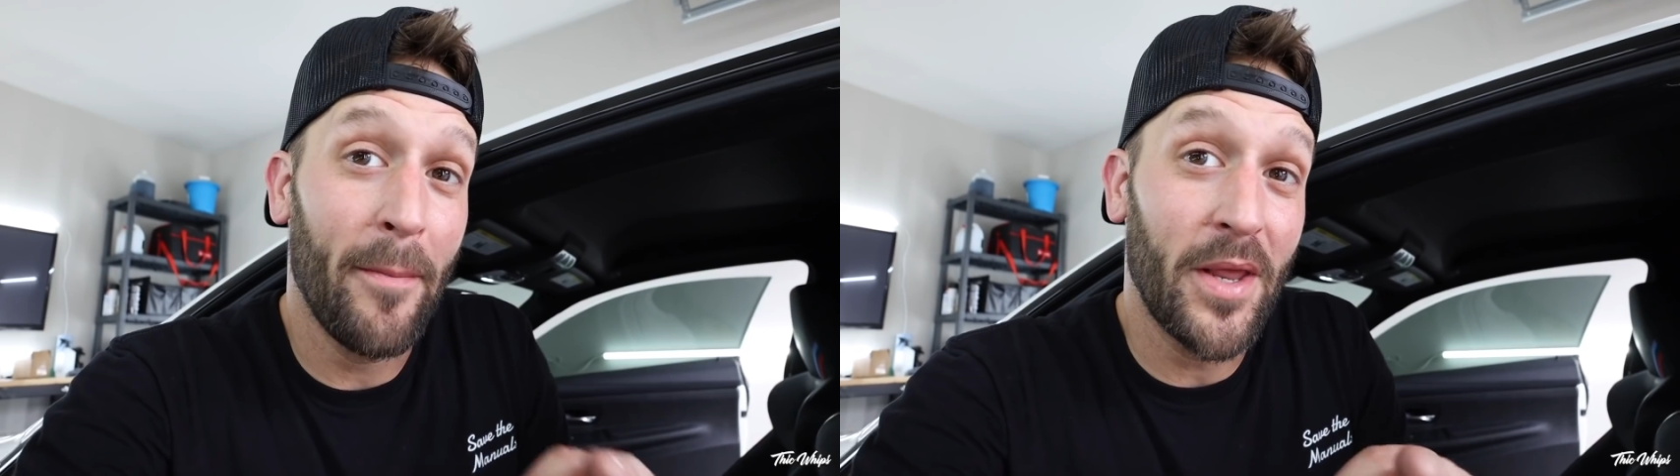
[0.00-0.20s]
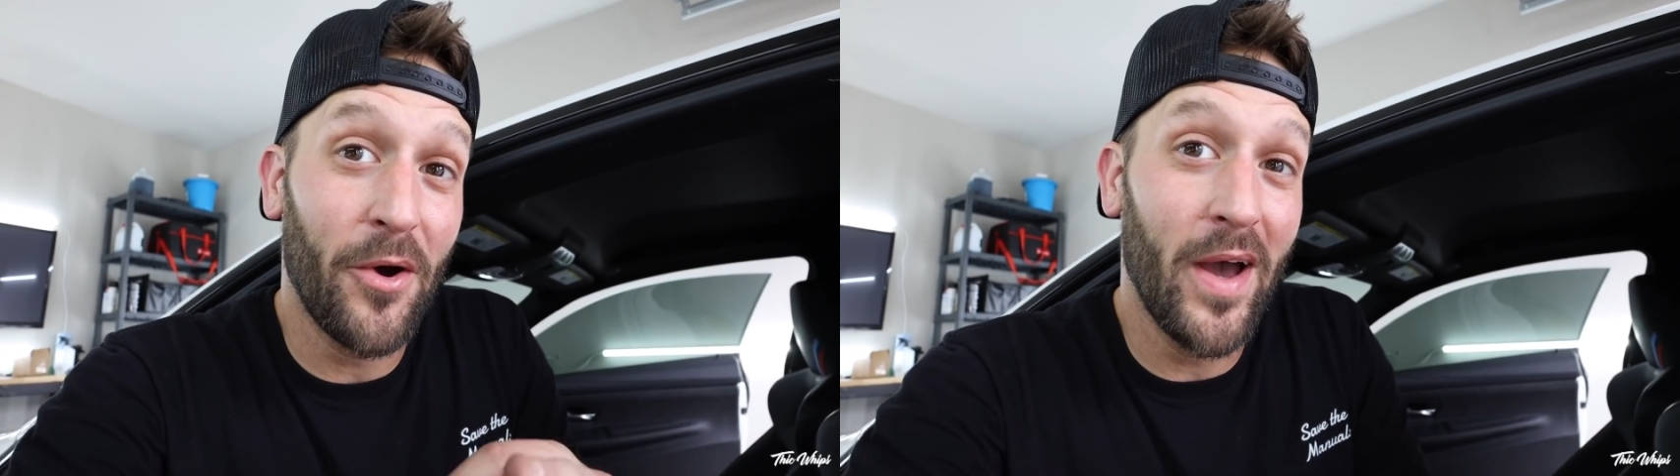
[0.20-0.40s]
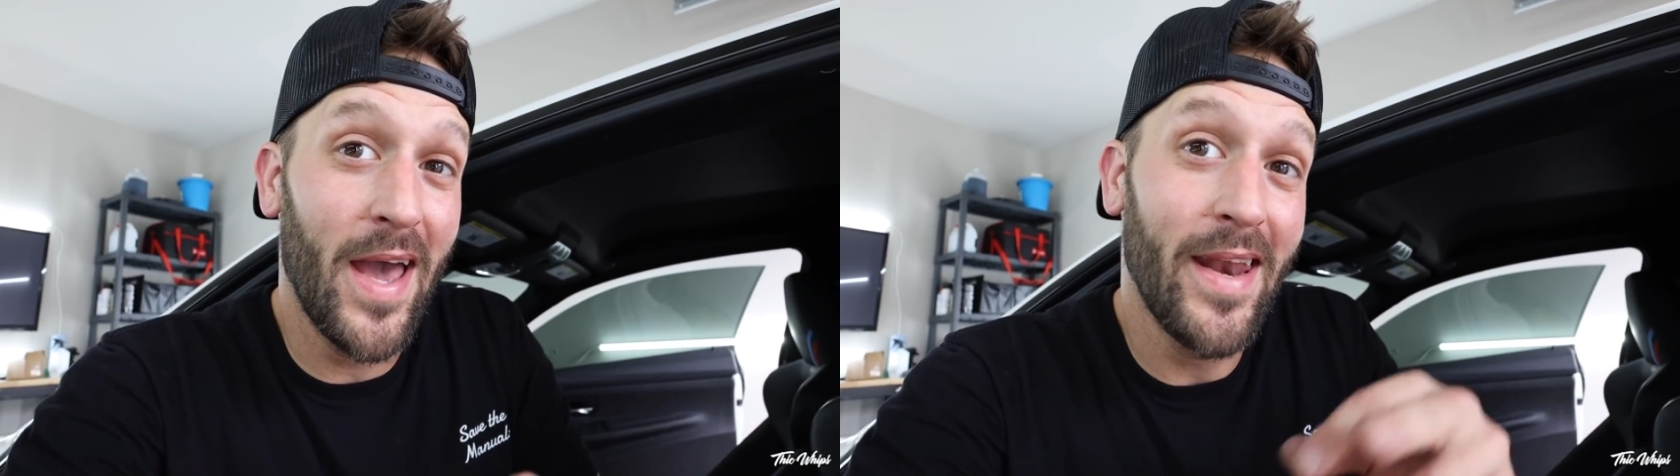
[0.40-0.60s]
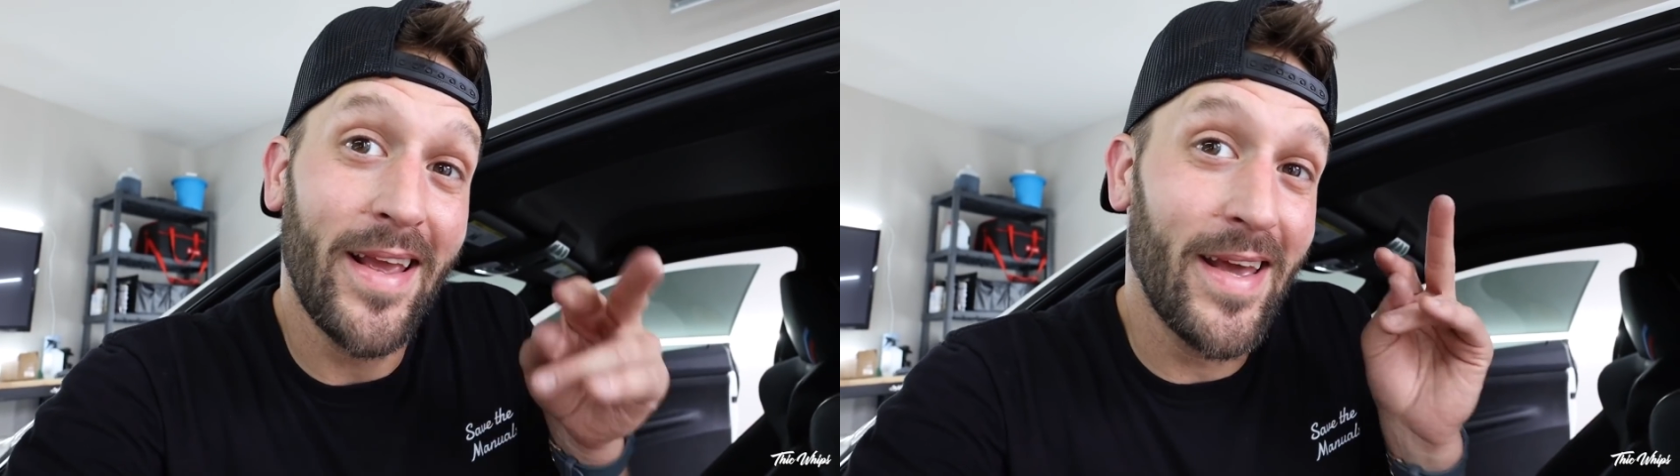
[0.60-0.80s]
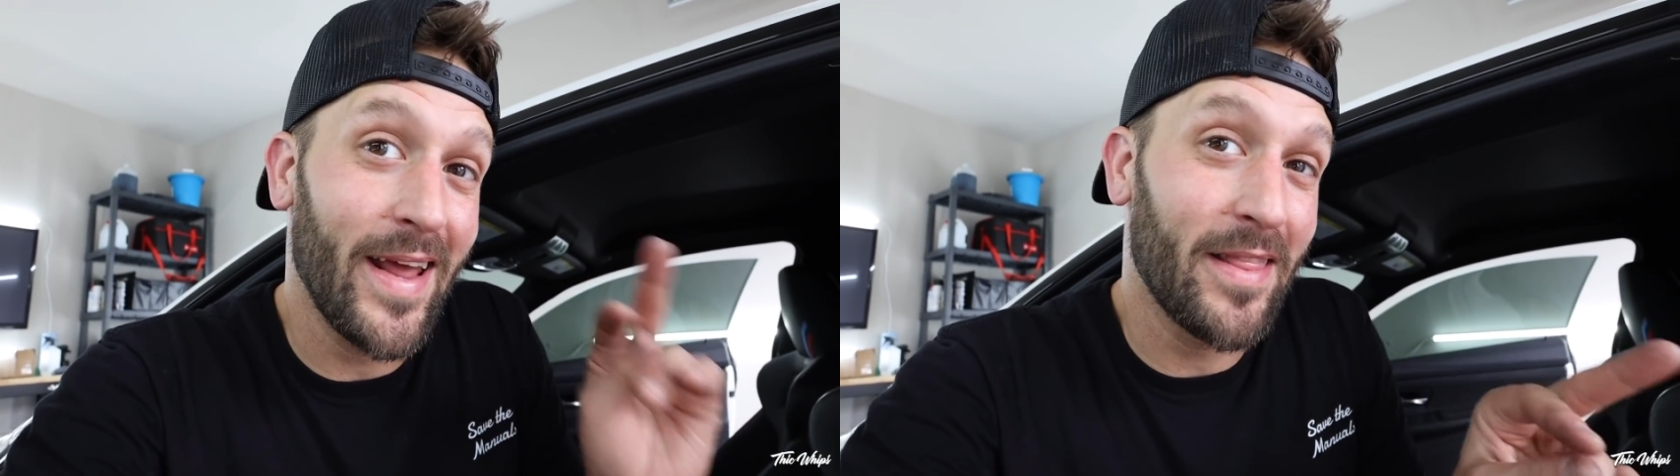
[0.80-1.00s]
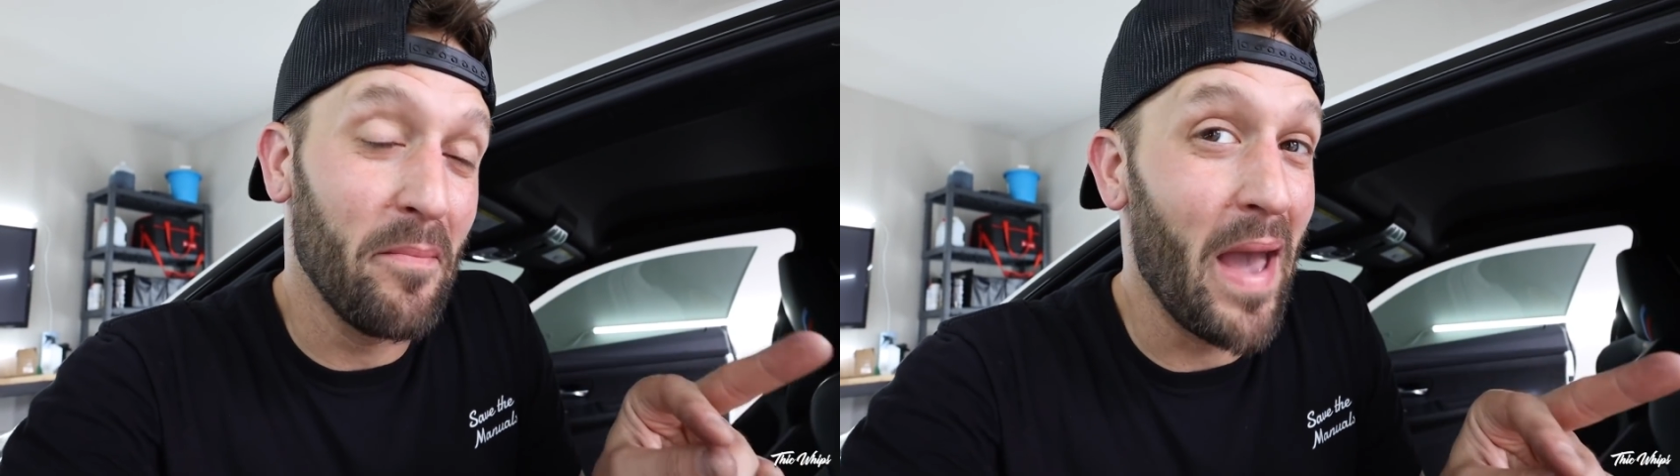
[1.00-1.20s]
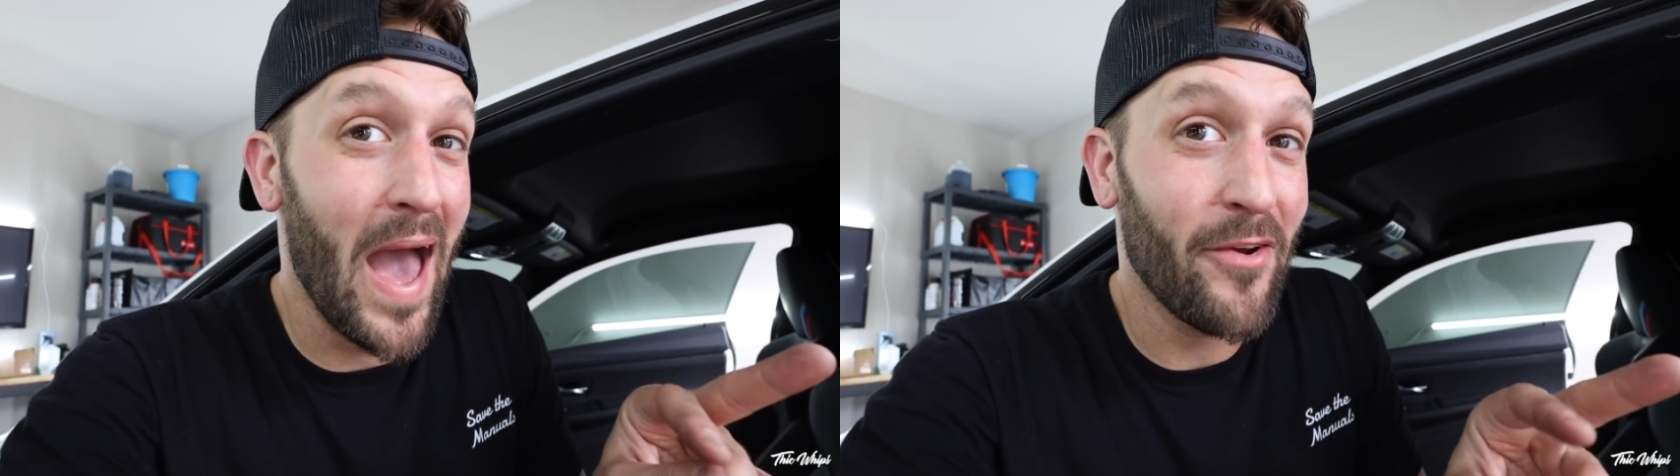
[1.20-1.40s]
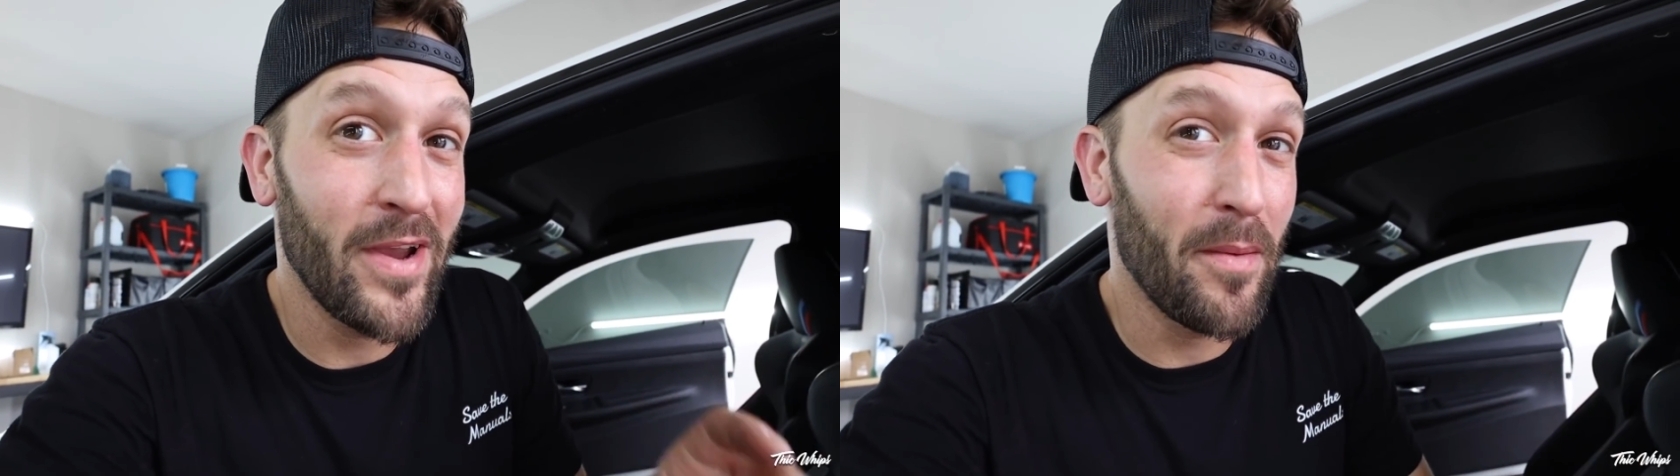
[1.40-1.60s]
I'm gonna go ahead and connect the
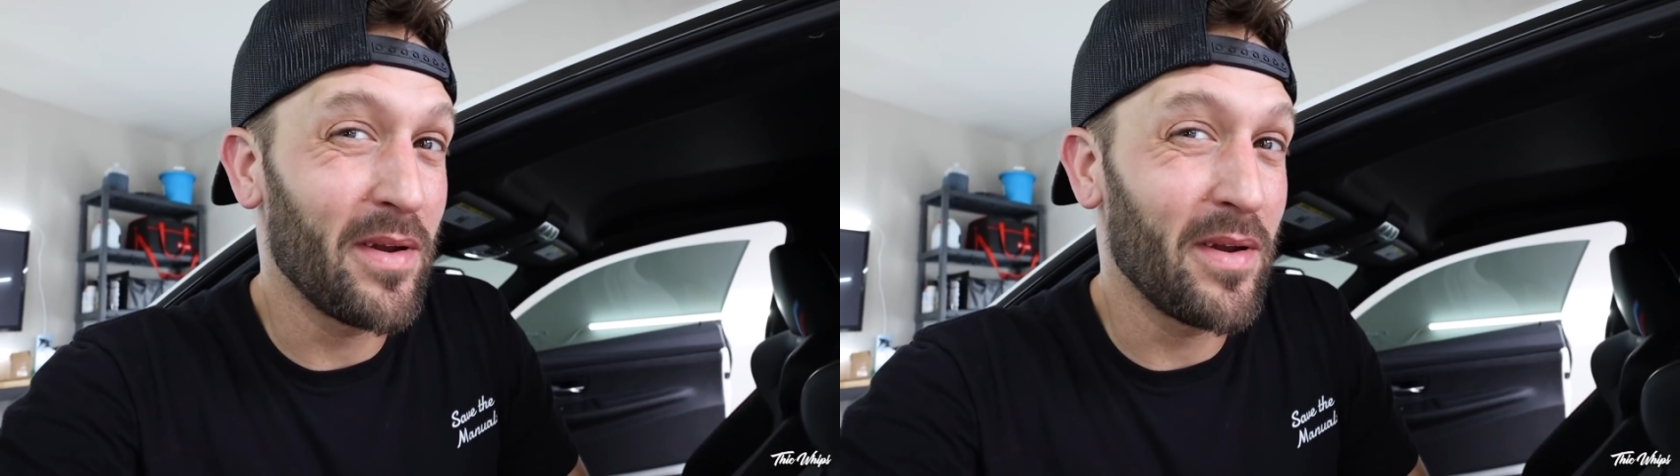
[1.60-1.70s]
battery.